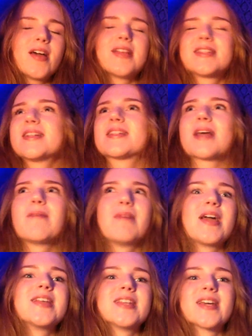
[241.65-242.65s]
It's just
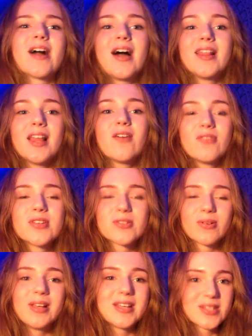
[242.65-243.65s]
amazing. I love
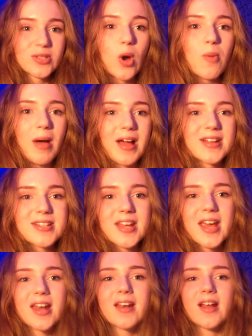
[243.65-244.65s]
this release so much,
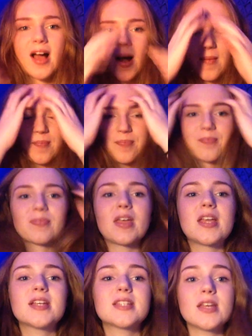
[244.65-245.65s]
and
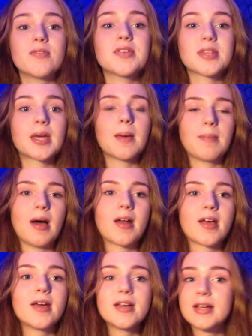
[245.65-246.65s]
just everything
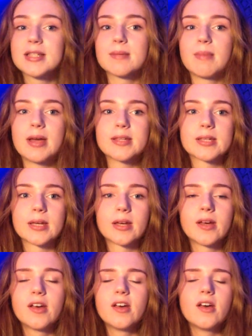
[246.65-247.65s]
about it is amazing.
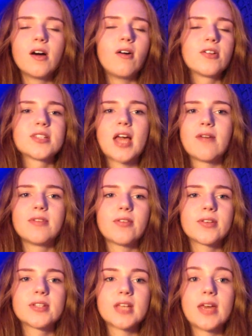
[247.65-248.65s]
Honestly, I have
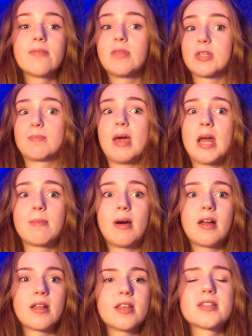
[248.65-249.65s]
nothing to say that's bad
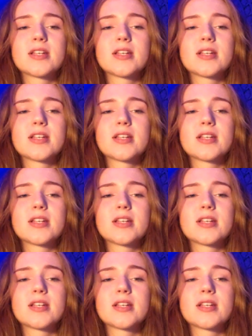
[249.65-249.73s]
about it.